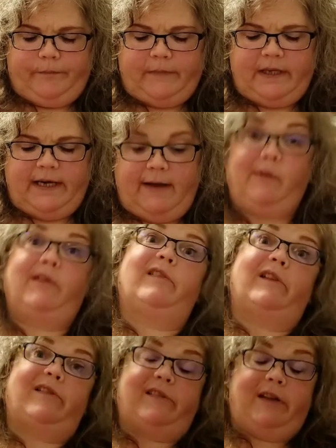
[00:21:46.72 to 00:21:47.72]
And I was
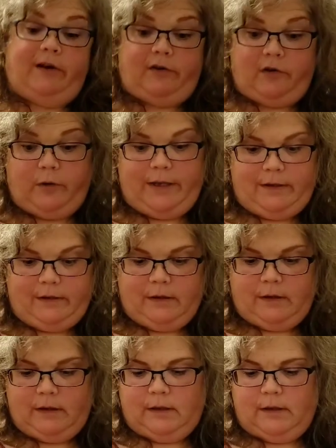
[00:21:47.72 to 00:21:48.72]
listening to it.
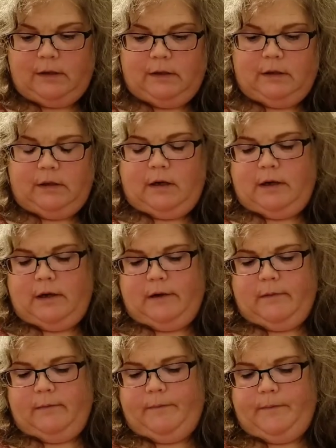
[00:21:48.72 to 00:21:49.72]

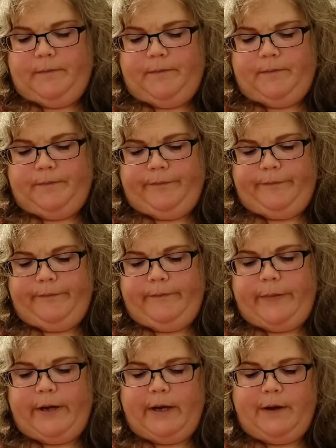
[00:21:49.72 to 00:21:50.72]

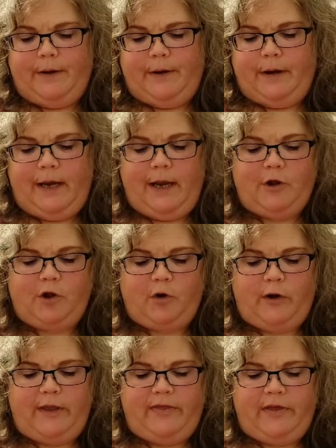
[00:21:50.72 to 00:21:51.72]
But I
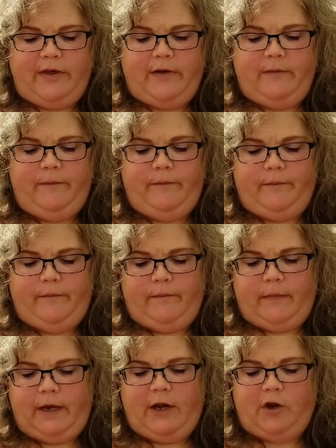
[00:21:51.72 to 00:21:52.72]
enjoyed the
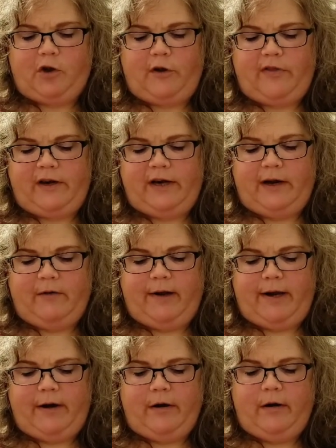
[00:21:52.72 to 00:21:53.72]

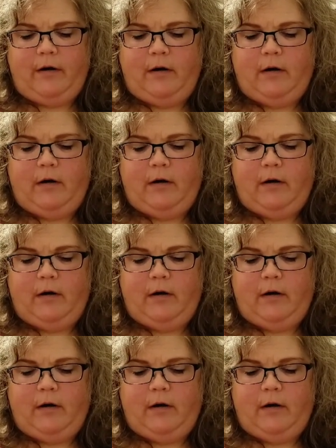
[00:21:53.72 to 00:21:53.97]
narrator.